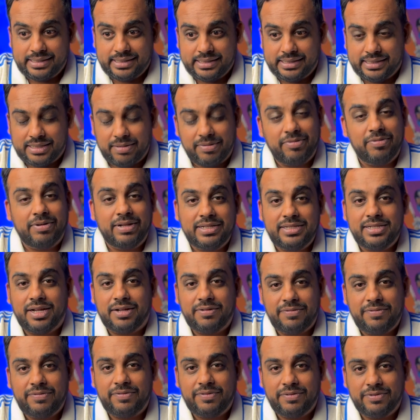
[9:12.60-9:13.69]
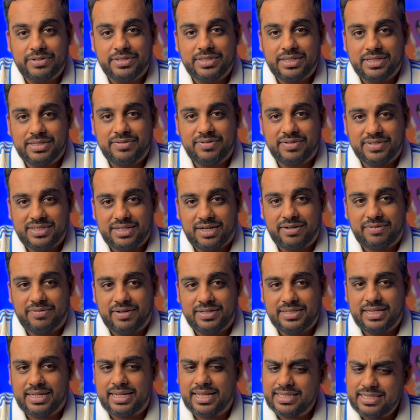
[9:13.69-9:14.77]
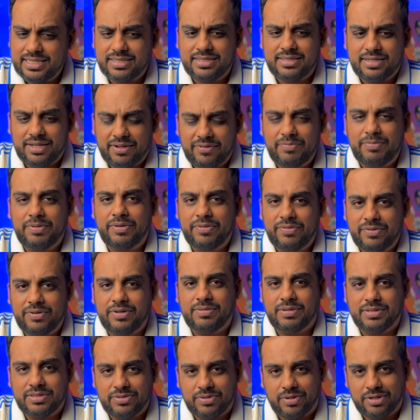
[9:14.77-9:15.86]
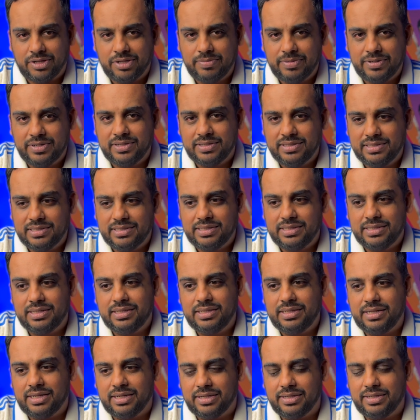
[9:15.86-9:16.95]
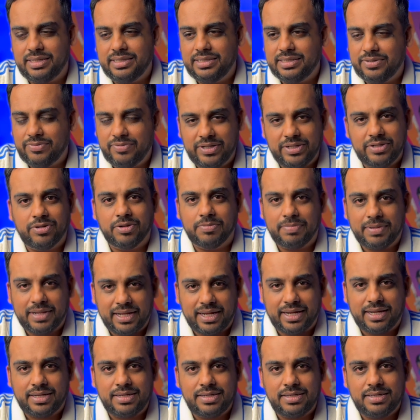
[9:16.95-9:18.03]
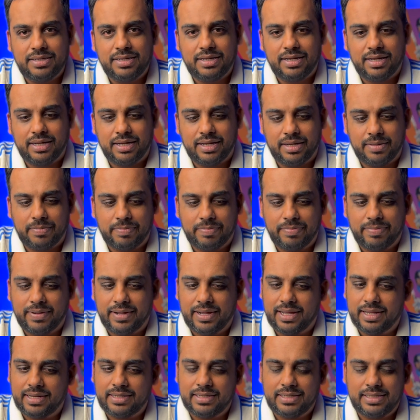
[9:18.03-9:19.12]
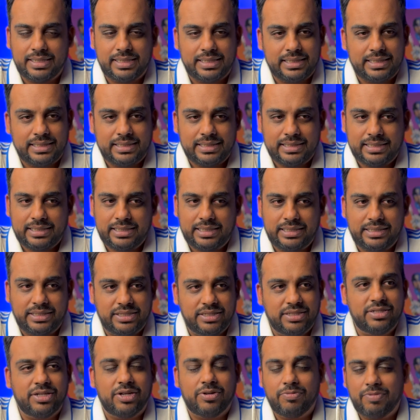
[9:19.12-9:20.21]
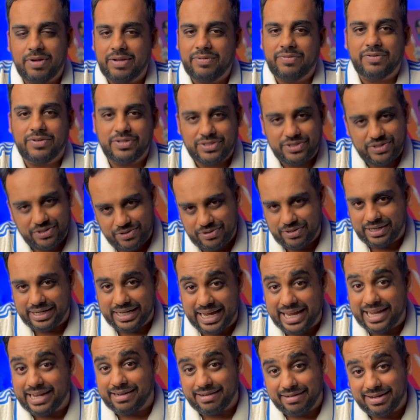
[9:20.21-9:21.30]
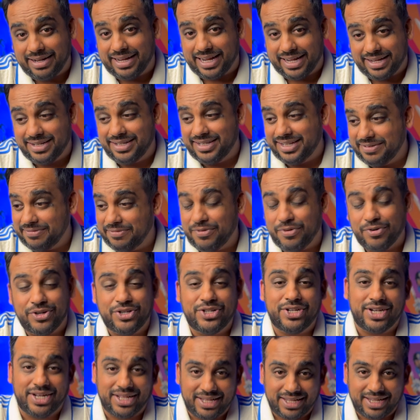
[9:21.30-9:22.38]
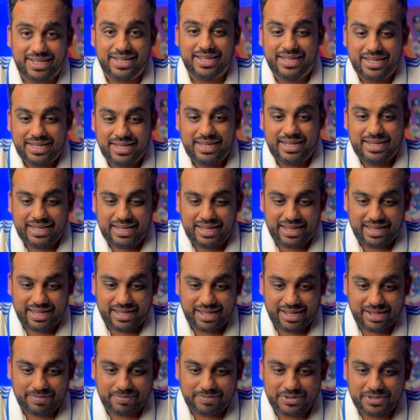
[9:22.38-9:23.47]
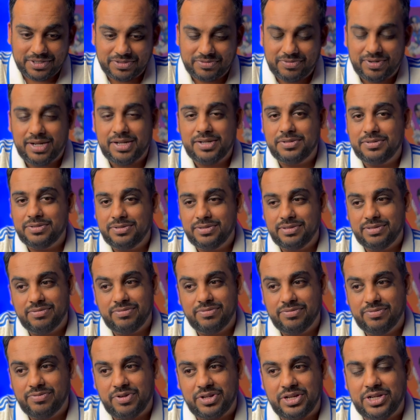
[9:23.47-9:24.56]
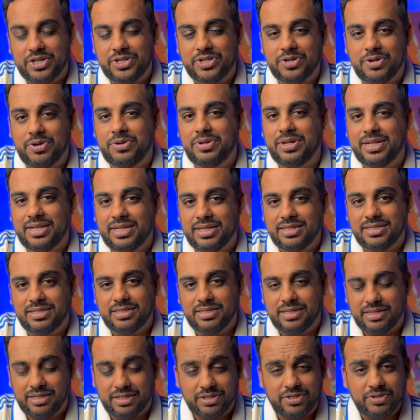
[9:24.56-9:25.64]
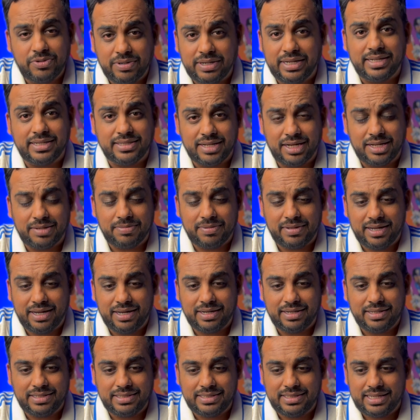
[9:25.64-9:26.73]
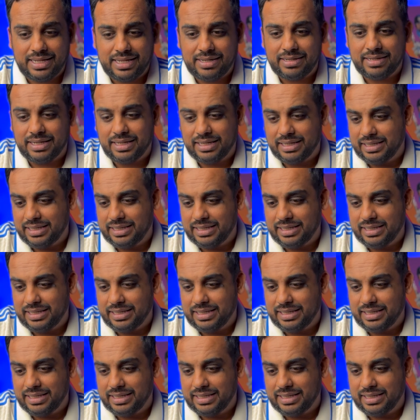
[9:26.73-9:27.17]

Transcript: going to be really tough for Sarfaraz, and that's a tough pill for him to swallow, because he's a really good player, but he's just got to wait for his turn again now, unfortunately, because Rahul, what he showed in the 2 innings that he played is that